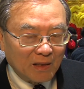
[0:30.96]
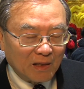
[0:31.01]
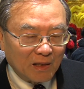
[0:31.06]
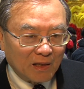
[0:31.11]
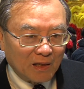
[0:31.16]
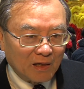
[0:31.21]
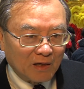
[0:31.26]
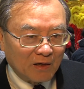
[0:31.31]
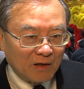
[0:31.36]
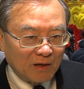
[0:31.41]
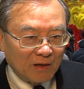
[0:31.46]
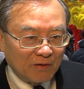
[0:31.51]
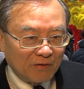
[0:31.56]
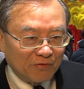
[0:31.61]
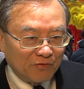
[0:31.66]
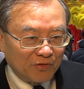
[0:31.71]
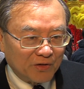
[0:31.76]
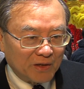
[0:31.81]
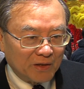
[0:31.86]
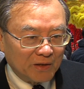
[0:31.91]
uh,
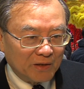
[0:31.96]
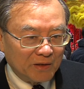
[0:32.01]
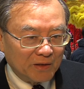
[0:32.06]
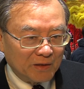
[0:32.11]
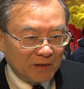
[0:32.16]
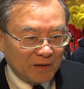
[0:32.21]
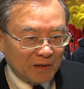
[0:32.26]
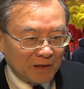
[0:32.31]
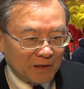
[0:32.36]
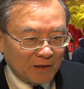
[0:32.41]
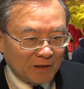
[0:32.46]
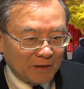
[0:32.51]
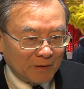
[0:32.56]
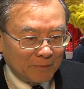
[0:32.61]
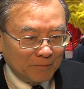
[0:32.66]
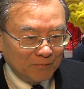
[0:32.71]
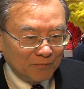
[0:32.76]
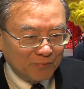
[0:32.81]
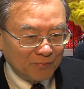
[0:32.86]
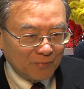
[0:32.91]
very
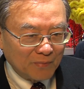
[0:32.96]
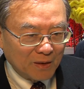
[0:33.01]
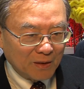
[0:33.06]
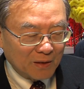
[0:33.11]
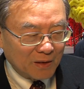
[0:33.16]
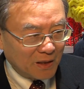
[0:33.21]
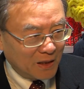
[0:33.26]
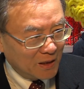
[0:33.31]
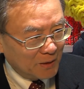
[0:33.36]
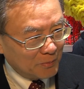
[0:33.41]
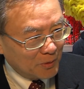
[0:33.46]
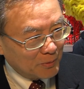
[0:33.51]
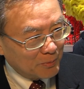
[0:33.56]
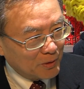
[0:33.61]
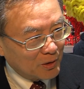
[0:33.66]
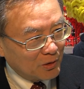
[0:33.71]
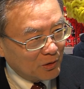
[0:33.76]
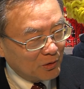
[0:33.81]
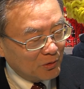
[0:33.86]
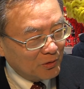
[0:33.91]
uh,
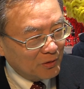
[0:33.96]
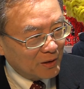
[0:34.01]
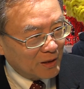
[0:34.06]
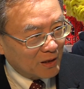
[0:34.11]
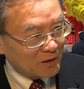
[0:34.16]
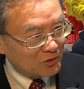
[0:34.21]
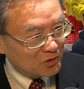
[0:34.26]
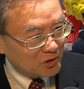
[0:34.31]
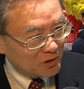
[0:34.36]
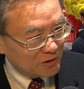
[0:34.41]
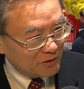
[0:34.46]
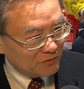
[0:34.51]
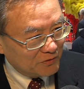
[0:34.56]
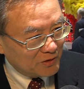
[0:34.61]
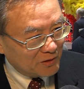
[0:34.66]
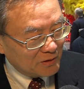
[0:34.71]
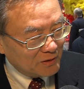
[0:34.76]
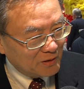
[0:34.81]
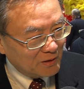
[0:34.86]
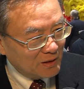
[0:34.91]
capable
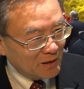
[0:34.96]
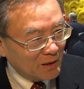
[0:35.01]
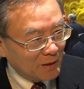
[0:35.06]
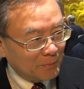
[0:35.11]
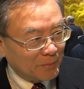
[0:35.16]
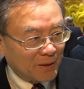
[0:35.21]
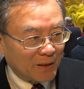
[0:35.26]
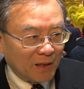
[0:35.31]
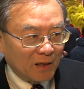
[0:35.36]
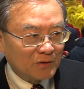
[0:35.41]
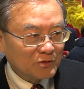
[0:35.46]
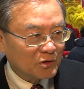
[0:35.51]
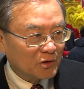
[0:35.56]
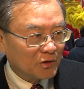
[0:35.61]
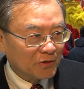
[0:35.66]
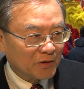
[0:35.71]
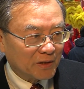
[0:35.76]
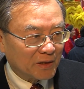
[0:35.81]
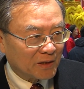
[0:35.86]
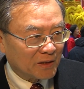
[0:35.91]
achiever, but
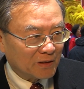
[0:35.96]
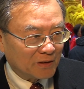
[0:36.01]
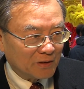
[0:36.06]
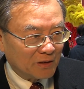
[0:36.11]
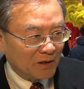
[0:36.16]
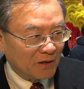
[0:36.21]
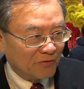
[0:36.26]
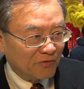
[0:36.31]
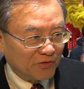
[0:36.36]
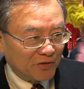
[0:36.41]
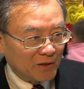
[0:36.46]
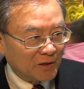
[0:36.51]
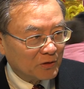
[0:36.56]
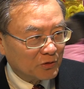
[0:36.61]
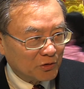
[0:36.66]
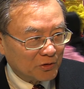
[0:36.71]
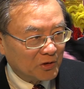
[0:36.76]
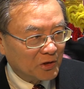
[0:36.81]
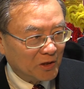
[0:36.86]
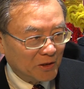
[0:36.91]
also they are a very
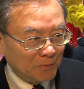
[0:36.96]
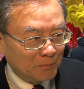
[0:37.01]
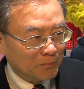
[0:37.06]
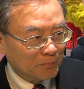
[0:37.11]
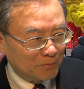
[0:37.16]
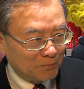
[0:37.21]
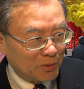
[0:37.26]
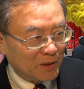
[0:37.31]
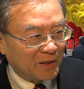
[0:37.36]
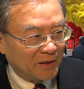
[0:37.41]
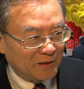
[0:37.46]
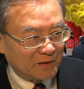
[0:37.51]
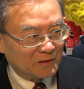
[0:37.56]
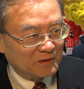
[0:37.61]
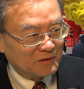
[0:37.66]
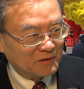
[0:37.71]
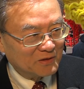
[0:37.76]
good team player.